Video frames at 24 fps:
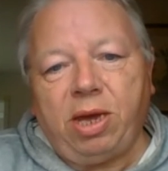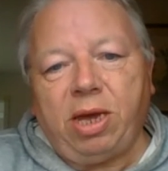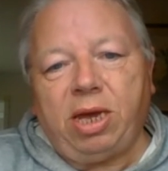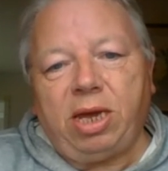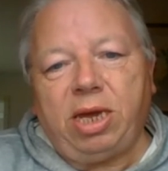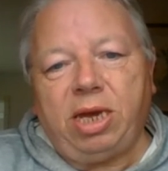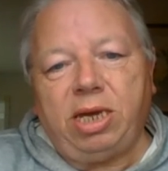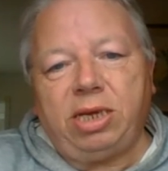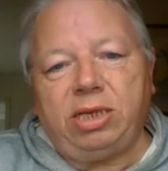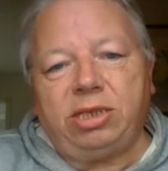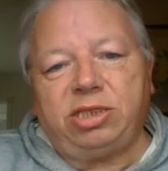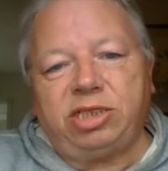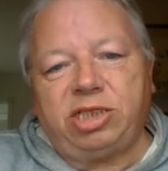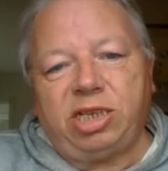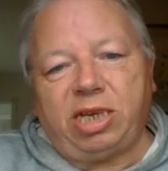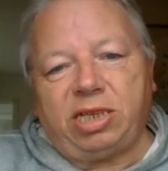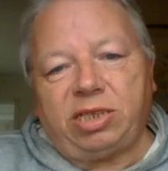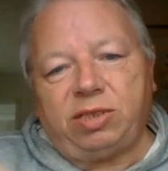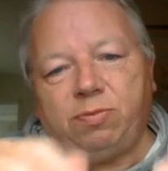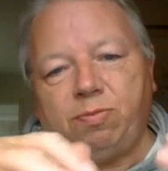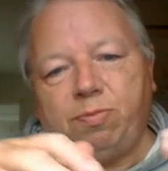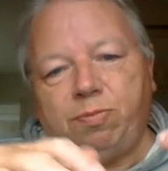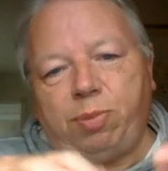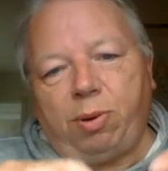it
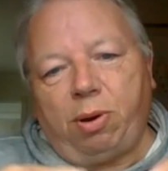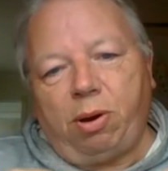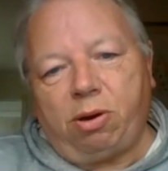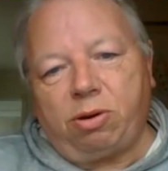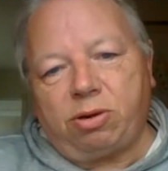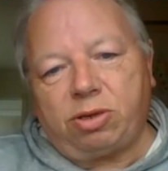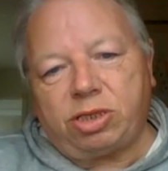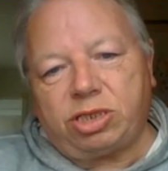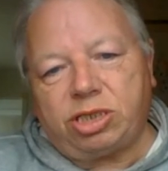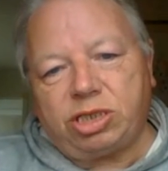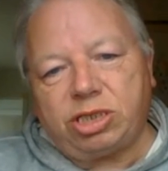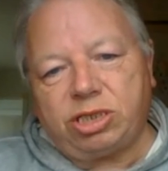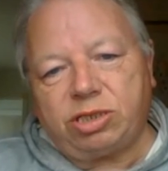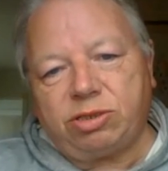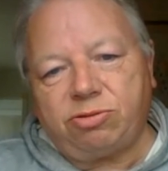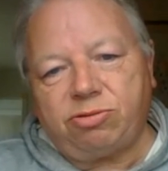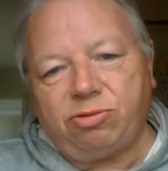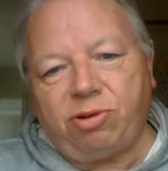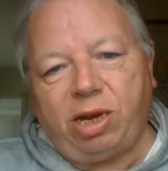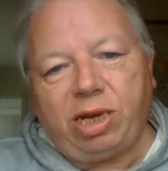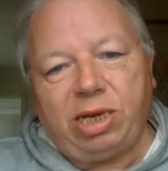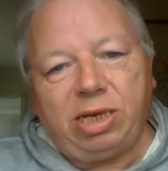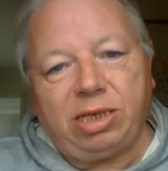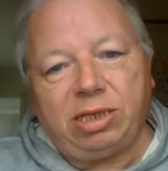just bogs
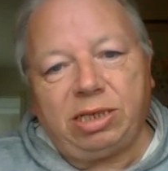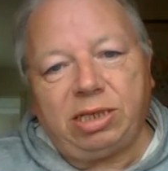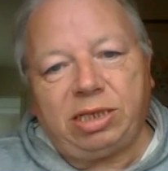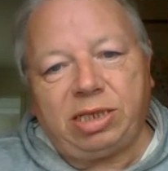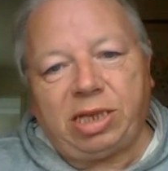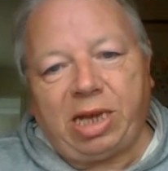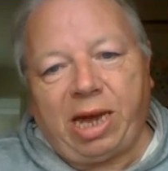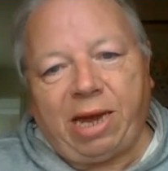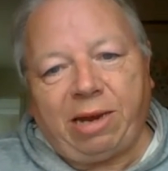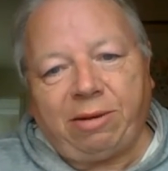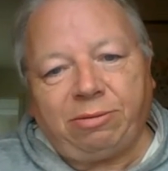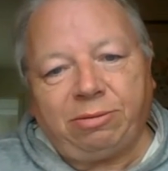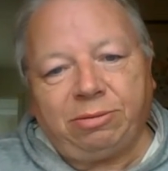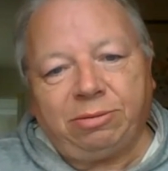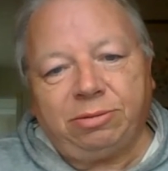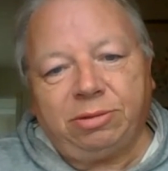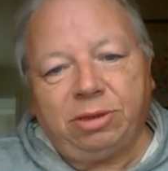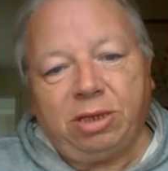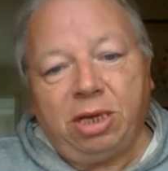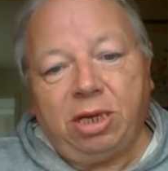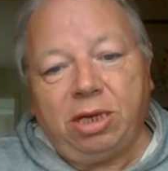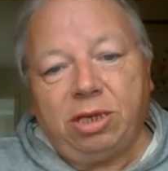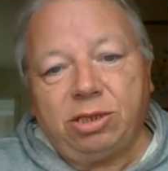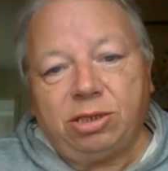straight down.
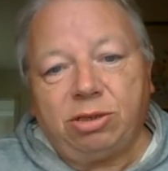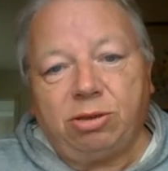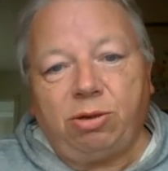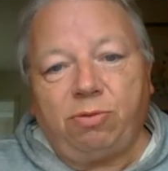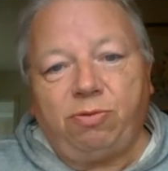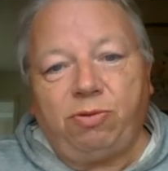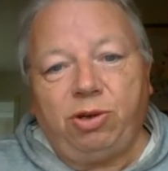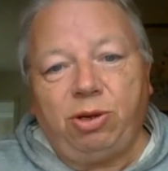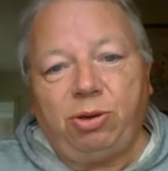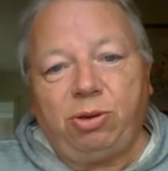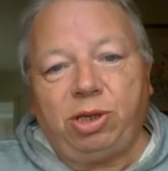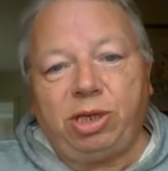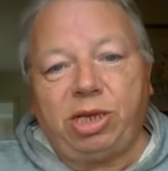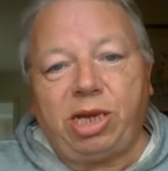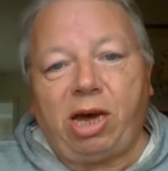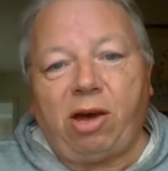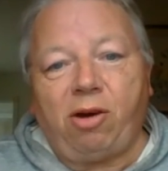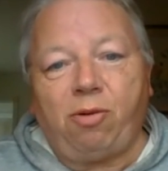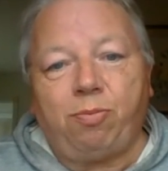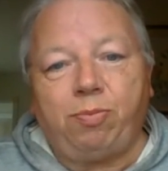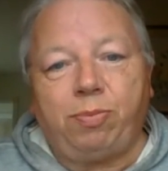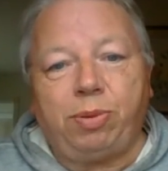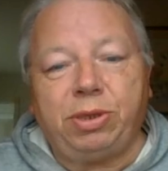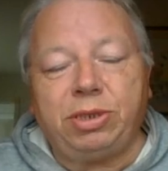So if you could
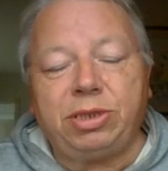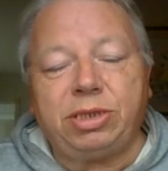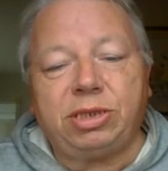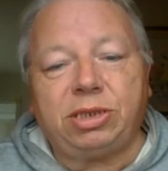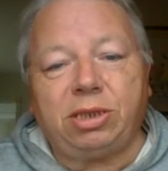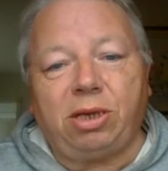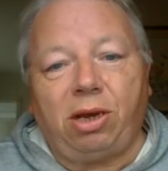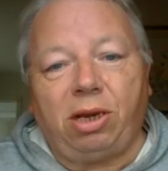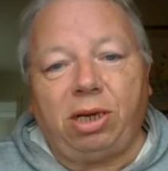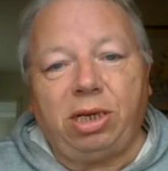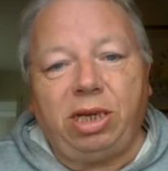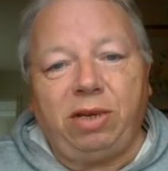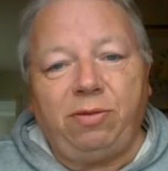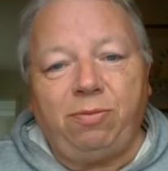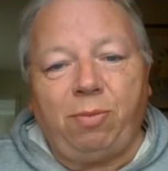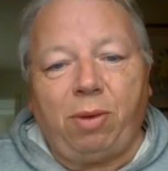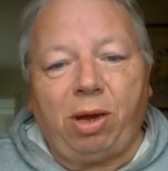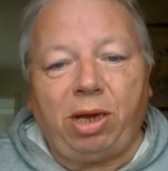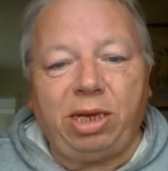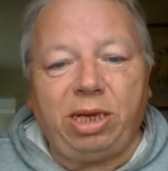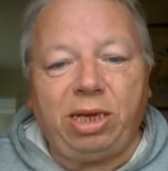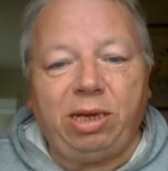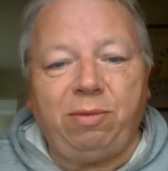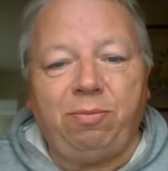help us, I'll leave
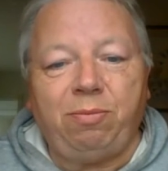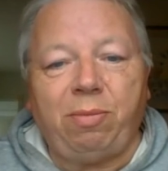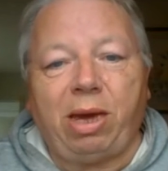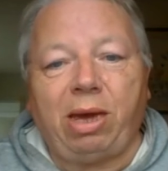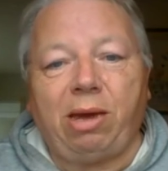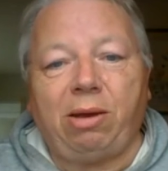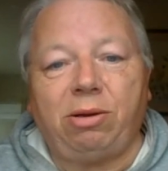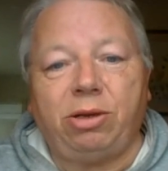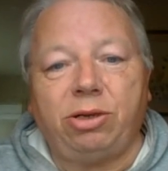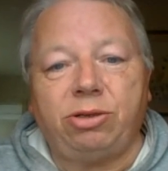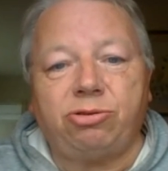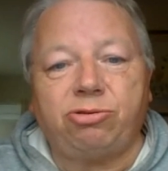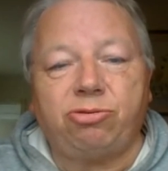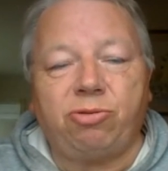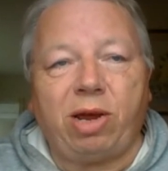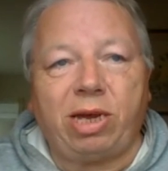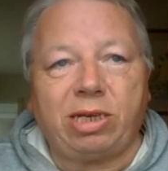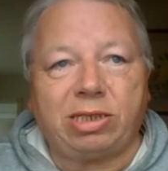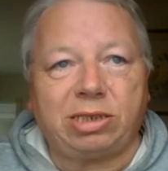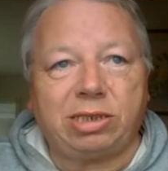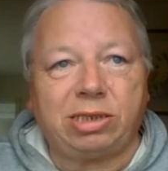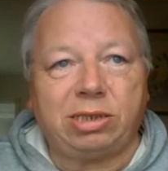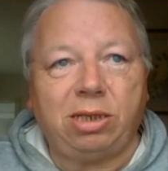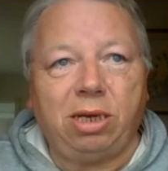my email
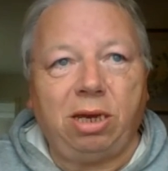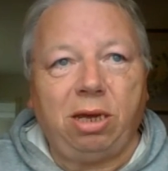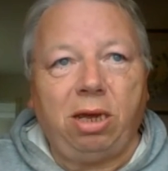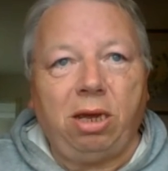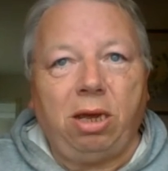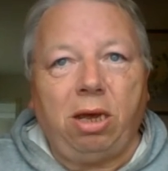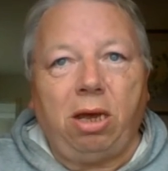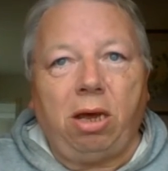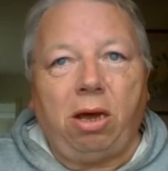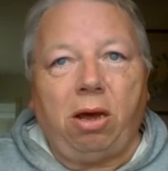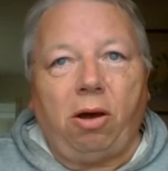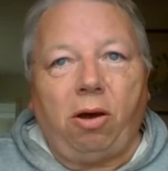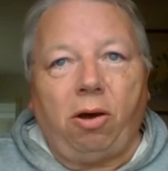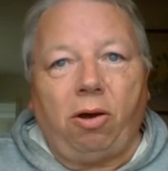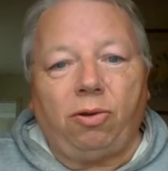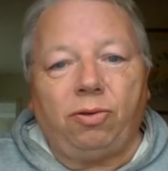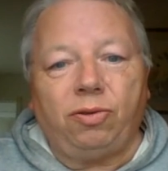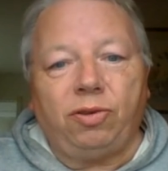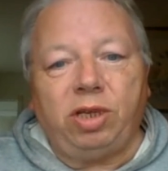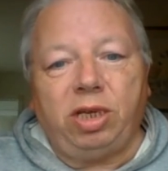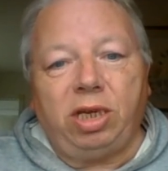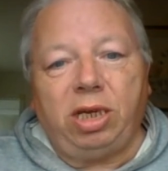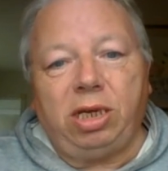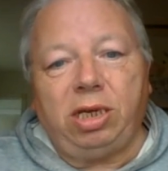address
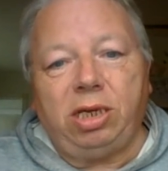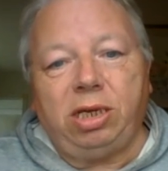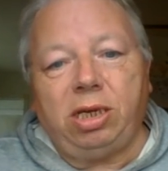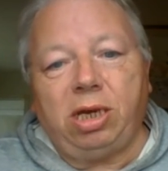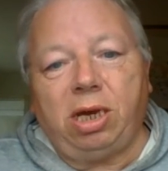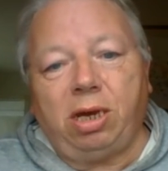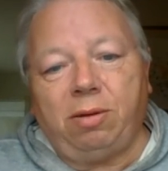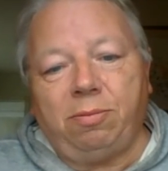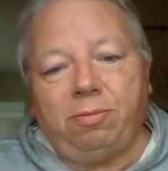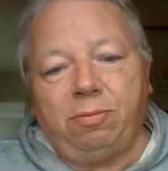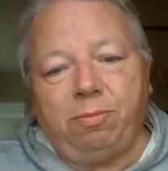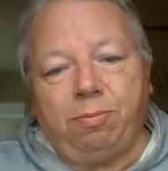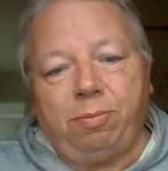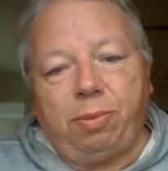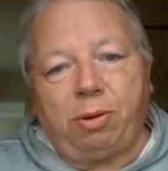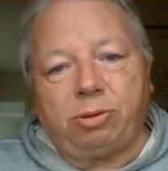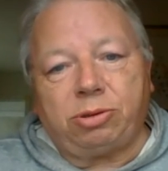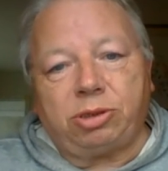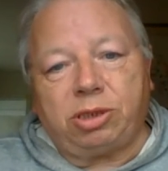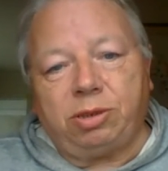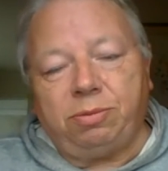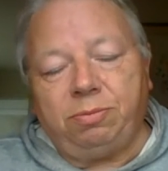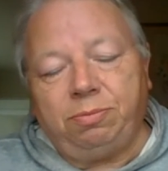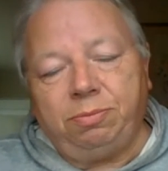on the
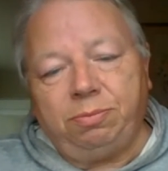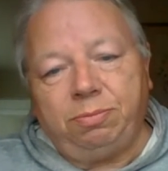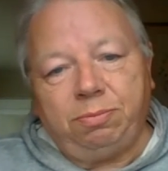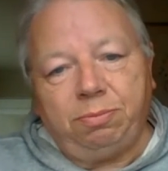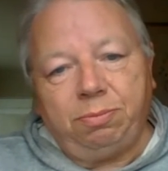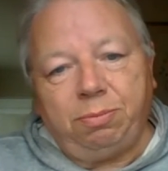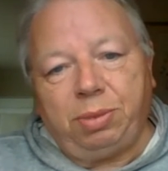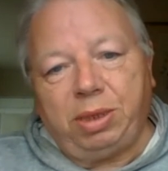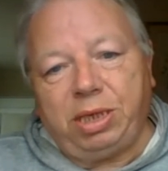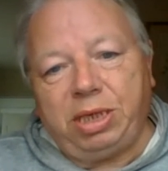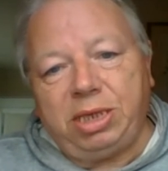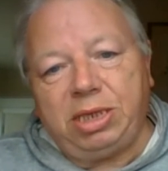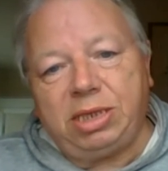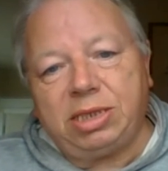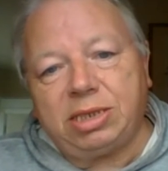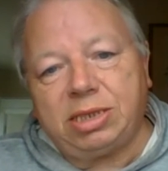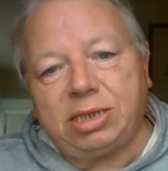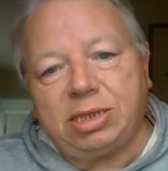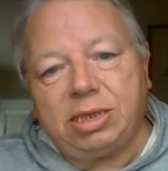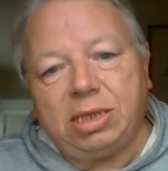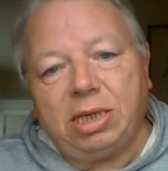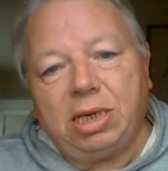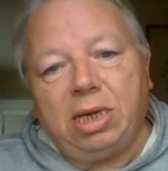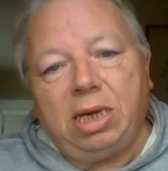bottom
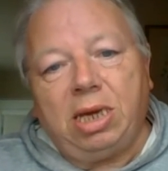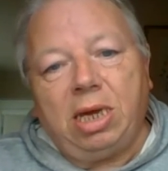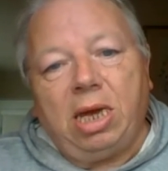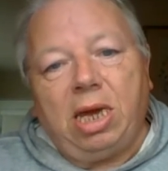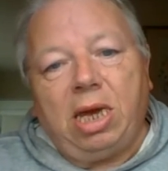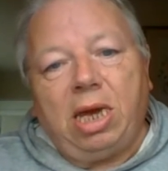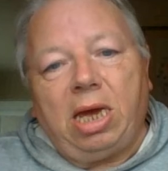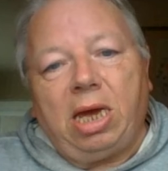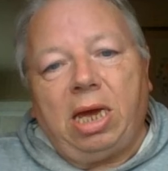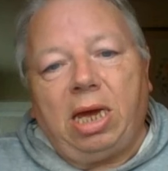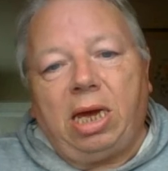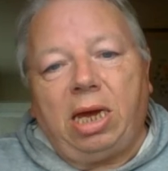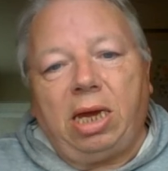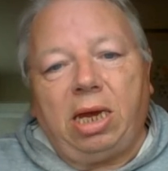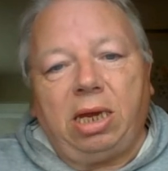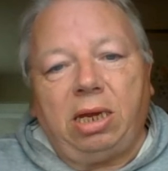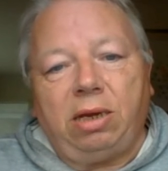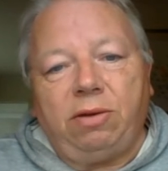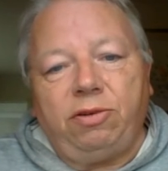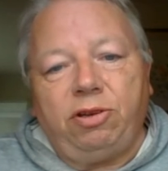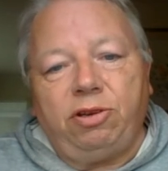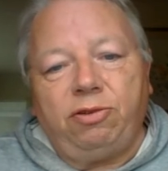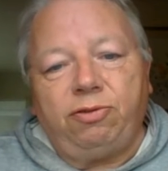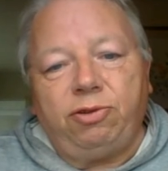piece.
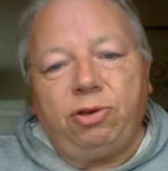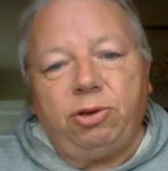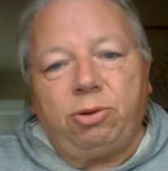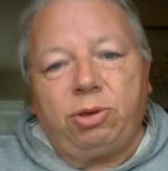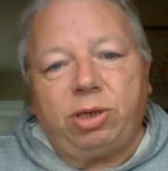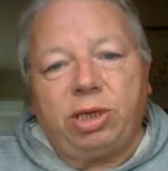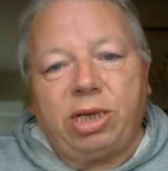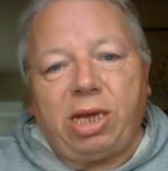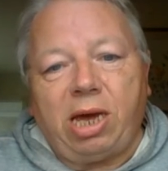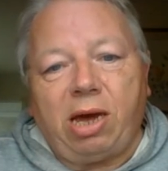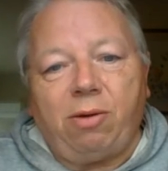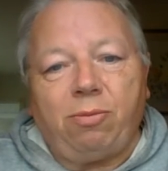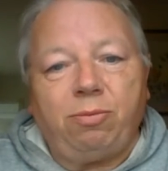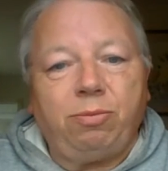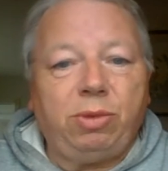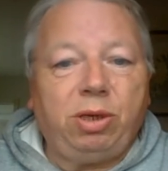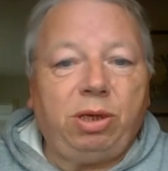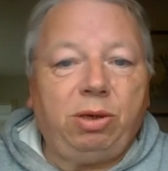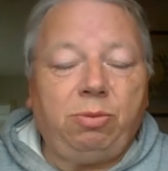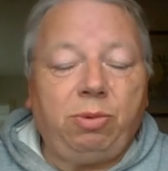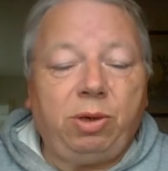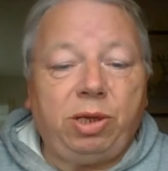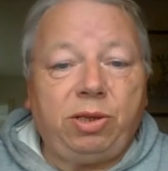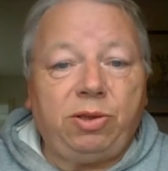If you could help
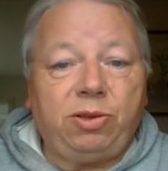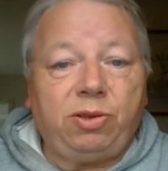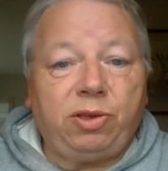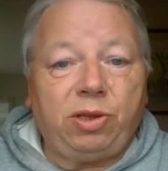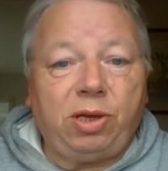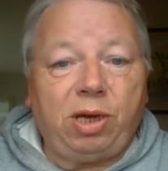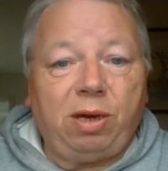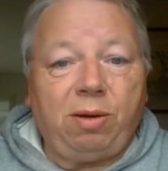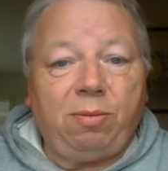me with,